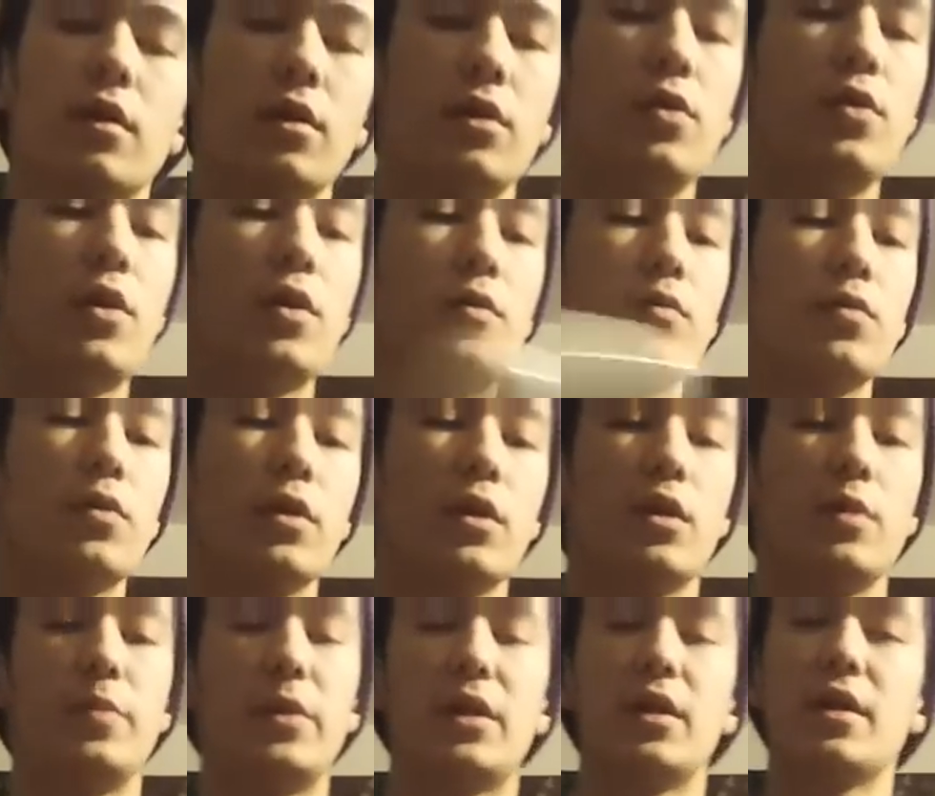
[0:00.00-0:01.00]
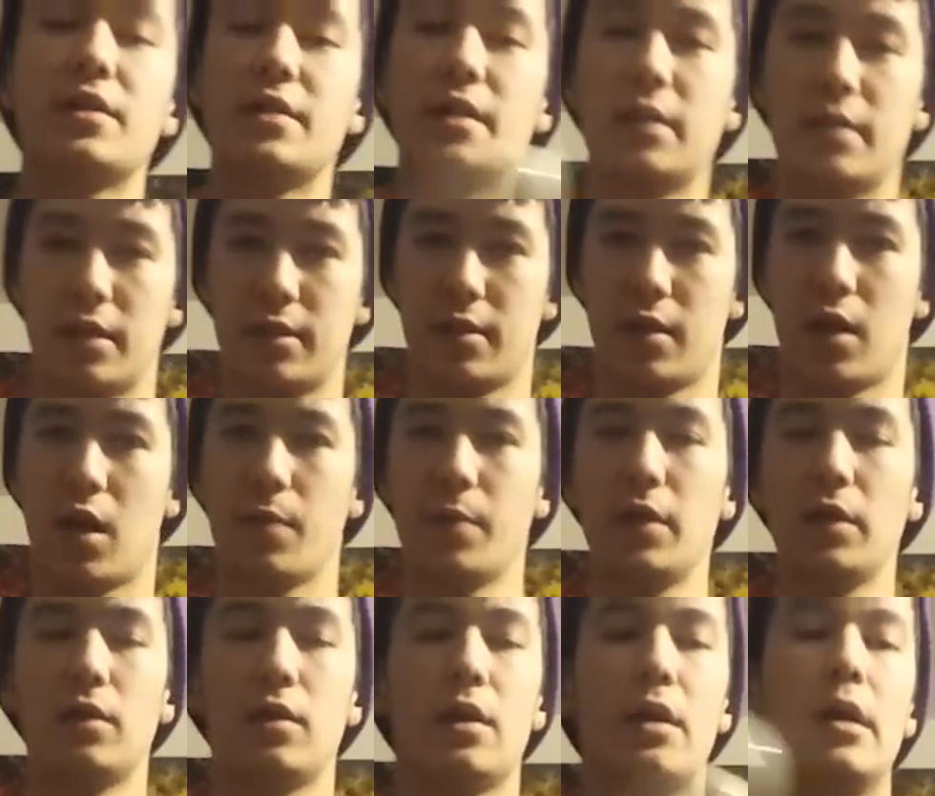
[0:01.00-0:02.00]
you can really, because it's
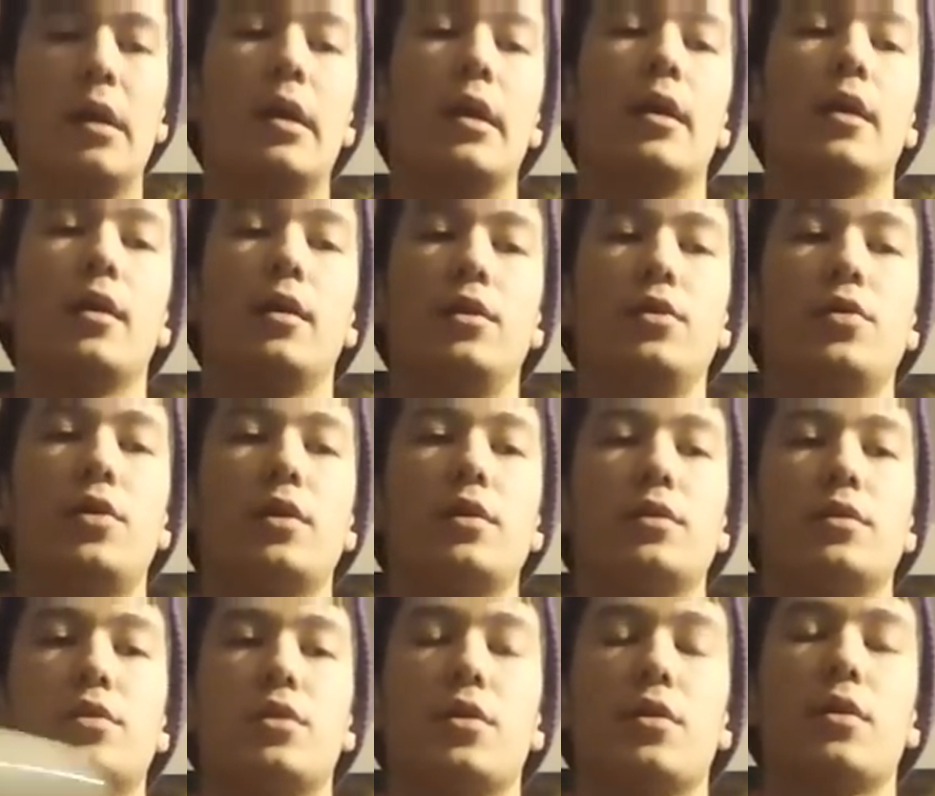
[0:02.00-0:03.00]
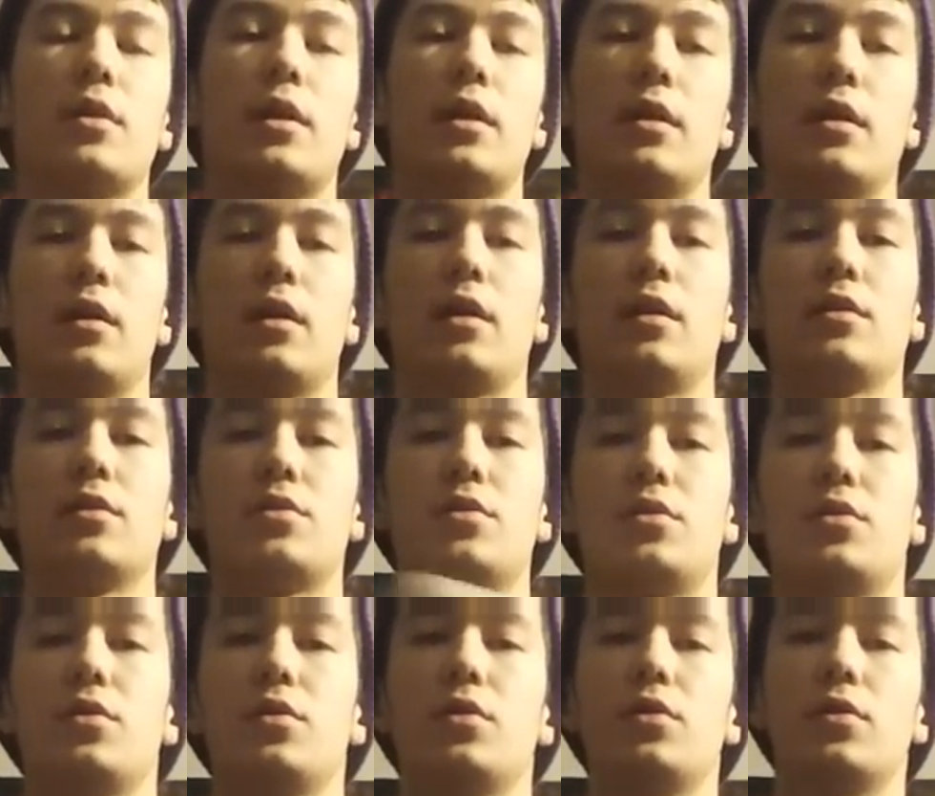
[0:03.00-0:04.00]
atomic, you can turn it
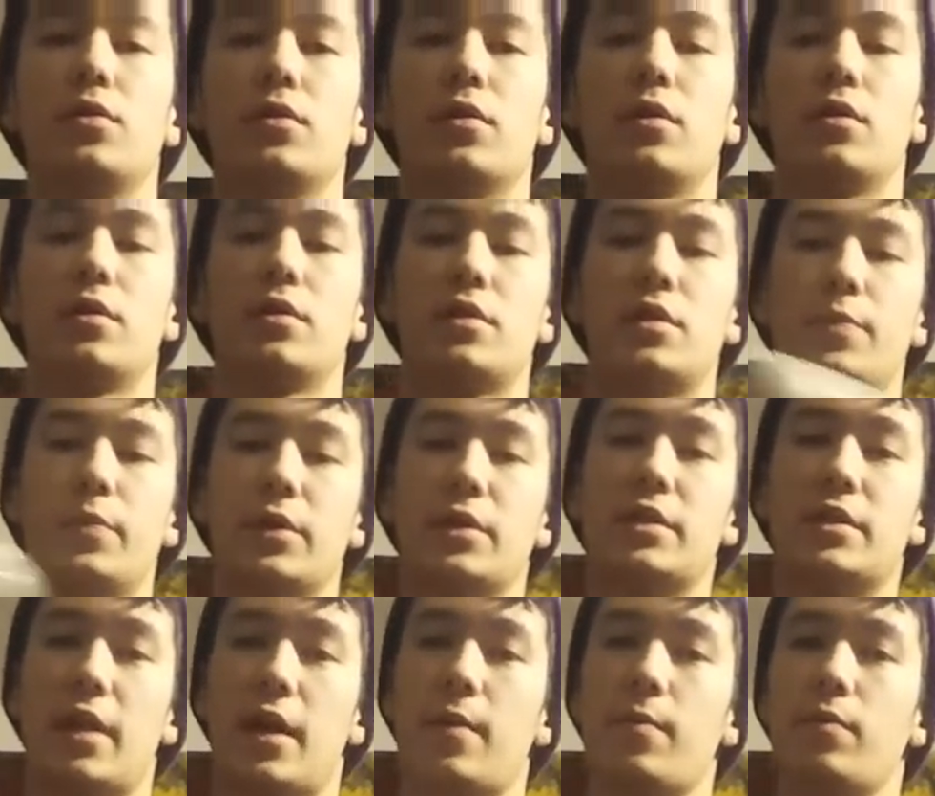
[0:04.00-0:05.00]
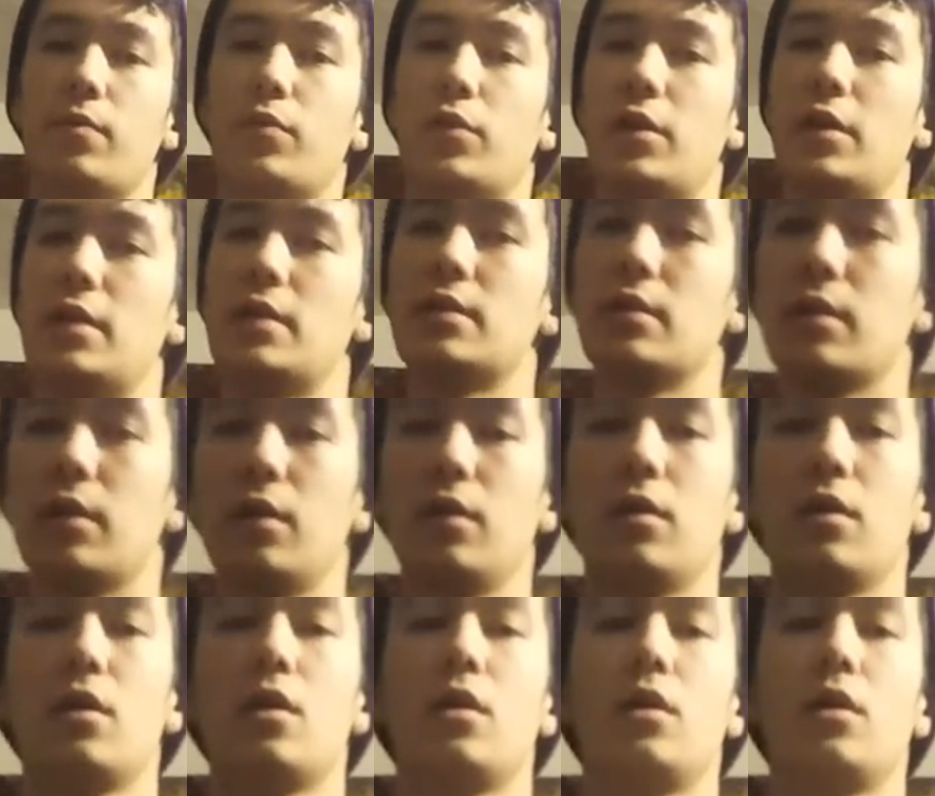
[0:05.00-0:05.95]
into split same pretty easily.